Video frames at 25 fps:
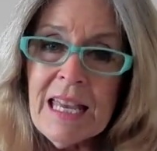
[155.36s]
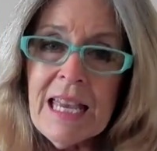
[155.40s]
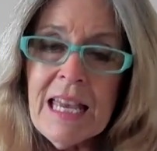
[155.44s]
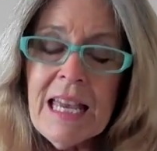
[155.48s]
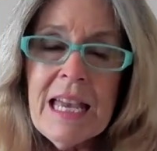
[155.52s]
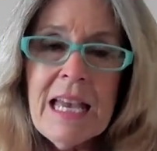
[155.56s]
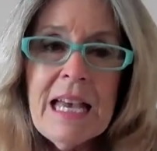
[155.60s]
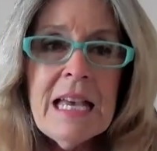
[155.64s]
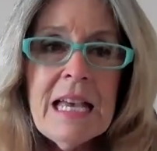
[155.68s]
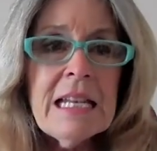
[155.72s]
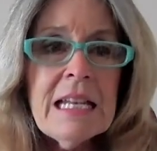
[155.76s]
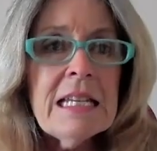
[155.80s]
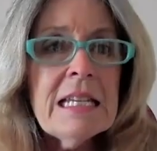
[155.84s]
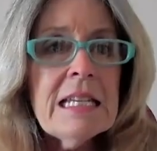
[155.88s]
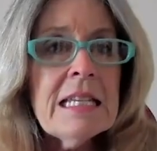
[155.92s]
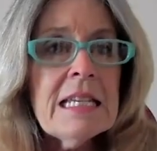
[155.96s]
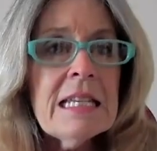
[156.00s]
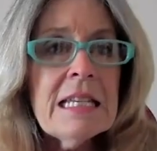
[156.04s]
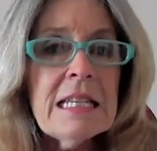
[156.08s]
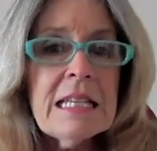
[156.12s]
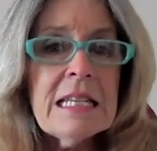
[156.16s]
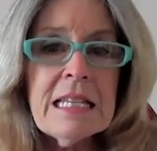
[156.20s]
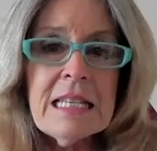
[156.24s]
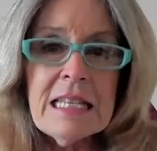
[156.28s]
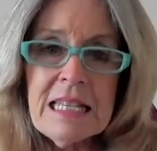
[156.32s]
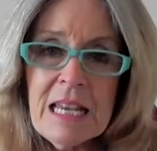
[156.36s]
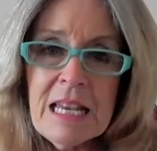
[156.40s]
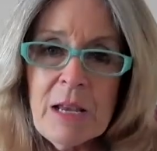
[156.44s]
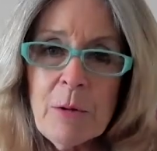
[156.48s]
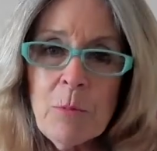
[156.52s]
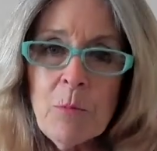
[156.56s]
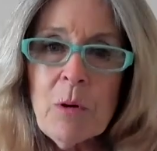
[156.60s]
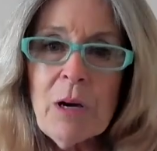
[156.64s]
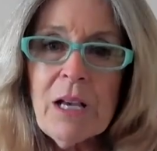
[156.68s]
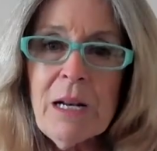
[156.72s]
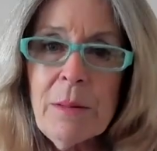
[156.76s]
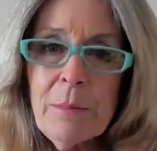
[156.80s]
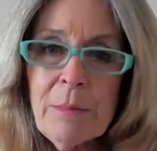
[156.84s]
and say,
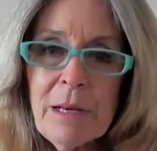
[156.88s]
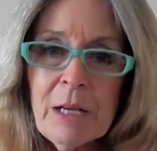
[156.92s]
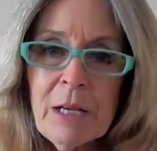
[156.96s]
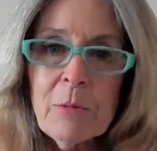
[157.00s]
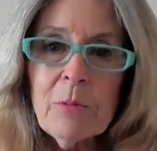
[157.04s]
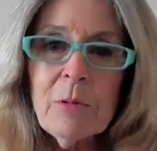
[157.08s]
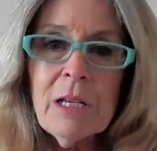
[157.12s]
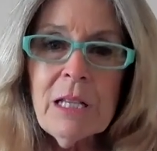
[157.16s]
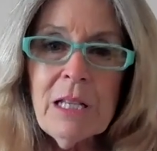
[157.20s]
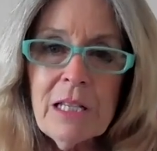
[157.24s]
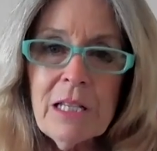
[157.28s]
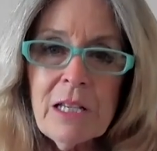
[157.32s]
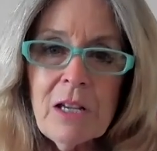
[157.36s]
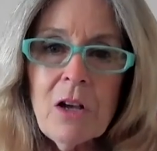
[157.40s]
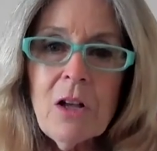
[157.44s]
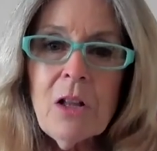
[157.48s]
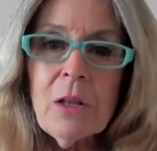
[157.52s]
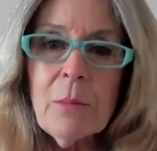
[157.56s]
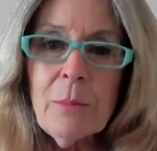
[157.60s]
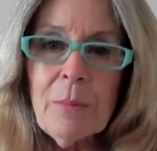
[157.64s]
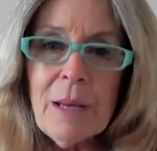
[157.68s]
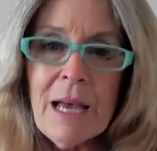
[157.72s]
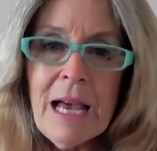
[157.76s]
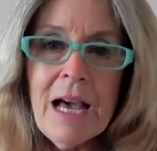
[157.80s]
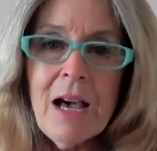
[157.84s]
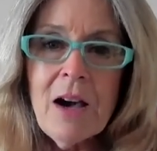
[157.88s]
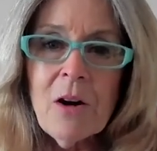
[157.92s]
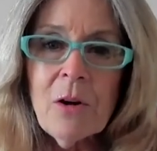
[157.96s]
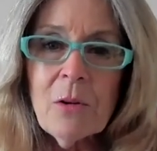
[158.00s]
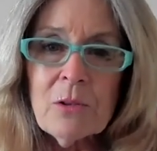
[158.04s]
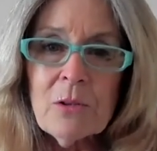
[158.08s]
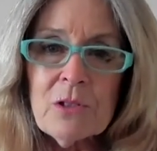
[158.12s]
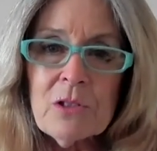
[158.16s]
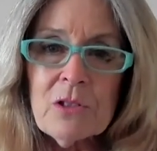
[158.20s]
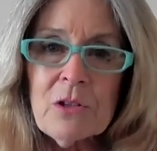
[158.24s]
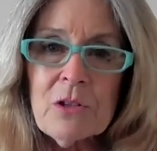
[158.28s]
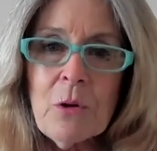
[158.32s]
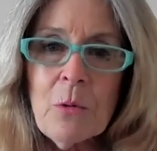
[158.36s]
what am I really all
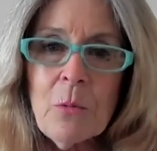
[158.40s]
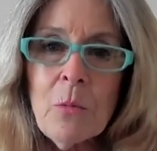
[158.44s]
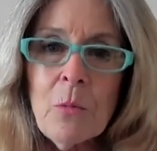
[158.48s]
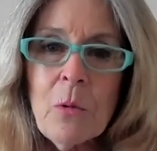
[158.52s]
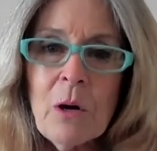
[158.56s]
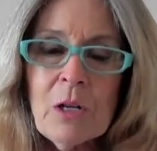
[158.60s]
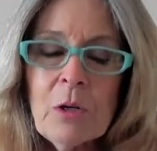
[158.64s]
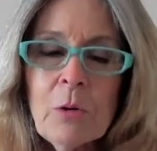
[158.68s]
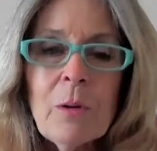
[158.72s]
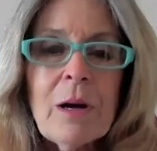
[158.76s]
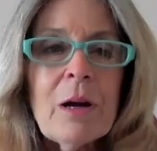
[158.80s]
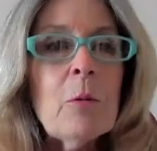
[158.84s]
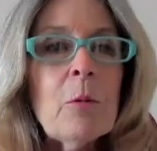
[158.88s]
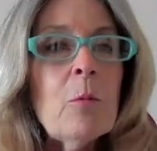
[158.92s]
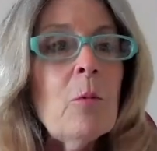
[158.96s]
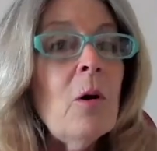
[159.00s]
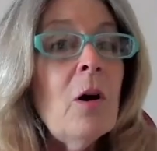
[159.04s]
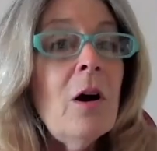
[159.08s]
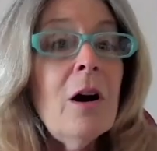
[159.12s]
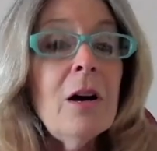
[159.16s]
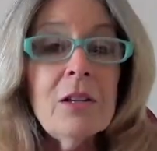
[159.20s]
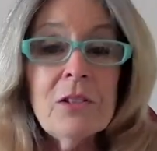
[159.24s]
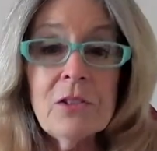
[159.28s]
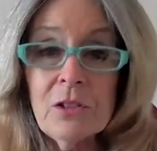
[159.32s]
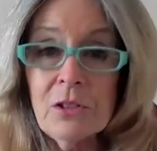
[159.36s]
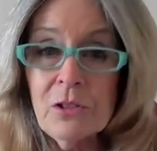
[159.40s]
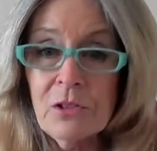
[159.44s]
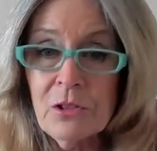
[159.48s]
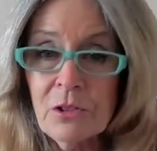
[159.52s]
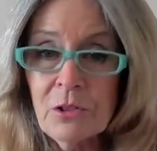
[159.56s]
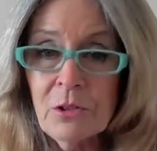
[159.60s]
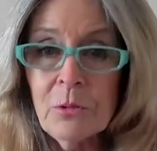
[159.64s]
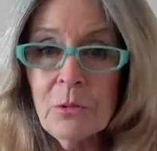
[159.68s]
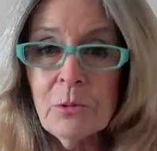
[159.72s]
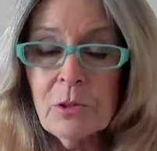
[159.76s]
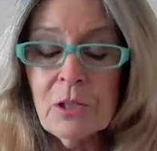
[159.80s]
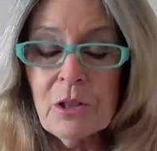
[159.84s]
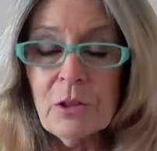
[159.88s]
about? So what do I want to
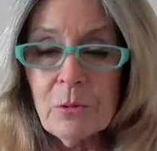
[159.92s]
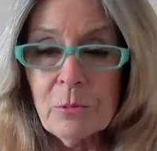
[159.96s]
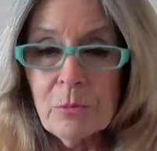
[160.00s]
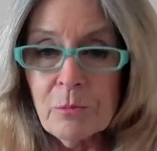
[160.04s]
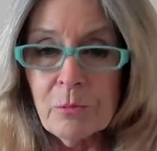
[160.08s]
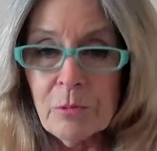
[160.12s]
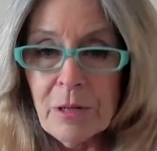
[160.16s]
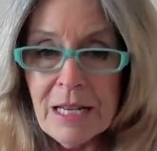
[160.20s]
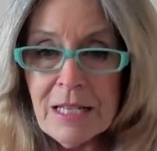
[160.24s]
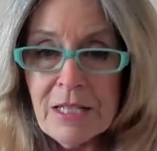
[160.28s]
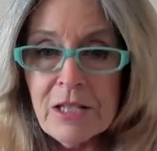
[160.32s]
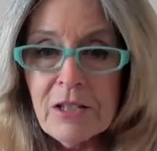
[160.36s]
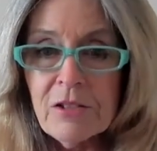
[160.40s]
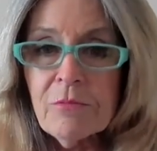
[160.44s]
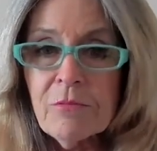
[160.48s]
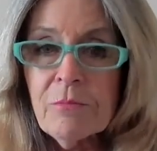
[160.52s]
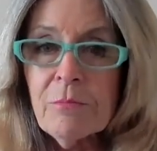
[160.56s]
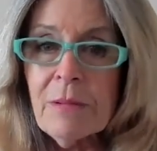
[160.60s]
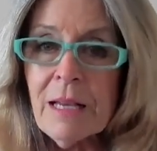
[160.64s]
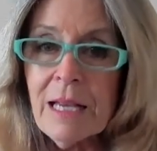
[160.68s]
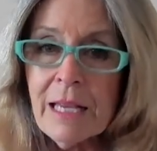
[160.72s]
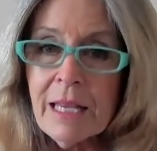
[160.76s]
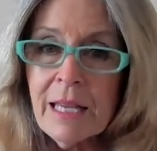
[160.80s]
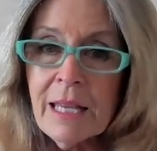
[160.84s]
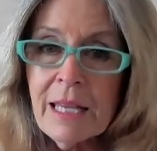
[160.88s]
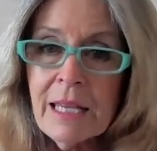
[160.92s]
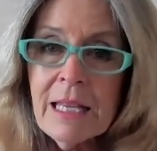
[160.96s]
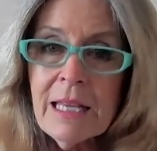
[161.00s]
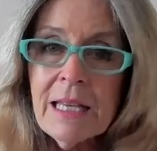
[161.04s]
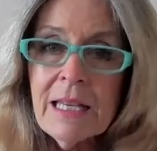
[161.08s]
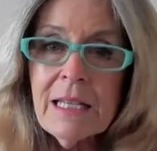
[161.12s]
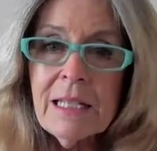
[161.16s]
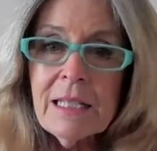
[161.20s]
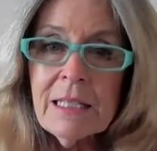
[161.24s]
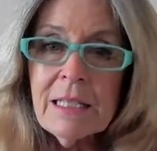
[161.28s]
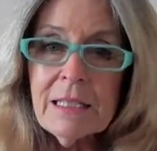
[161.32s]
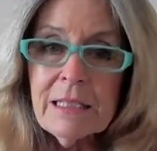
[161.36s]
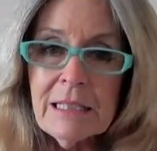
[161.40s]
do with the rest of my
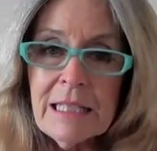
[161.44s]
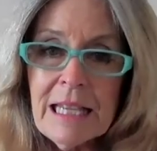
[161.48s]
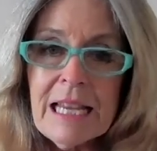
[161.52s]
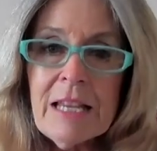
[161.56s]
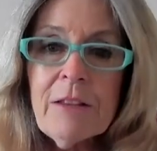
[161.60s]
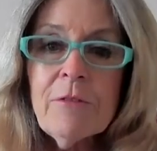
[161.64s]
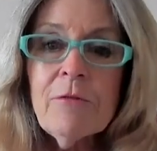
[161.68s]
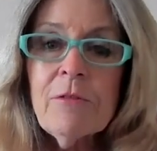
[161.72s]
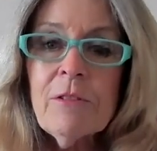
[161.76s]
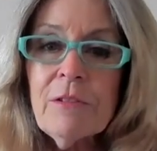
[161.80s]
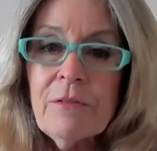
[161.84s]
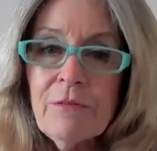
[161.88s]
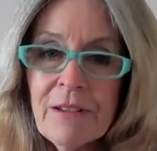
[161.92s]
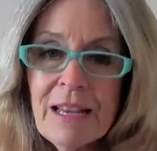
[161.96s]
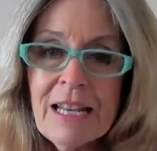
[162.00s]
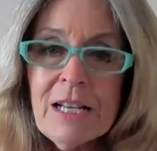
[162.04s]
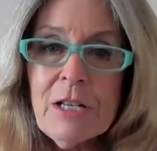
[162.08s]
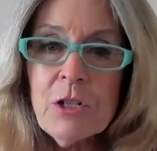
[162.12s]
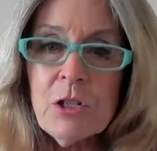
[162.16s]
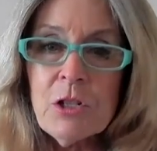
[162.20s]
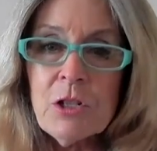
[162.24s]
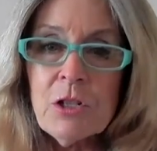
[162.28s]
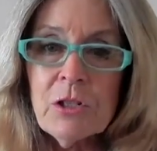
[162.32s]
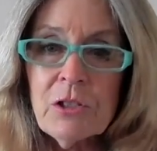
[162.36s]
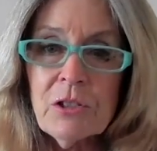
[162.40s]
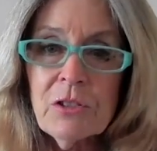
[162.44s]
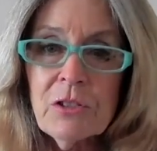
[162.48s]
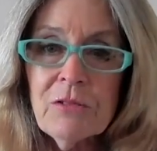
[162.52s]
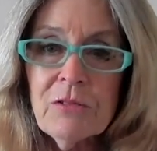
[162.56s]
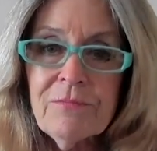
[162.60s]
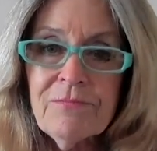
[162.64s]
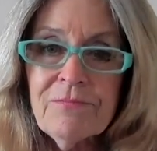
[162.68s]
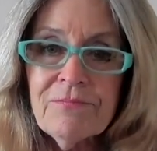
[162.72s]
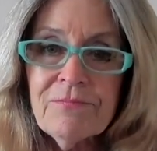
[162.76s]
life adventure?